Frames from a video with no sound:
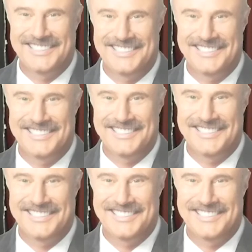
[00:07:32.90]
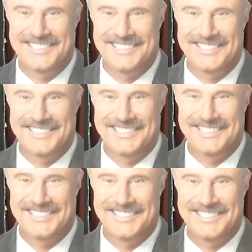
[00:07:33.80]

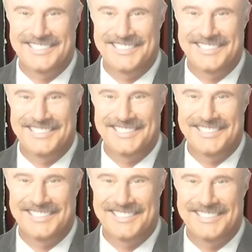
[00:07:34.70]
[no speech]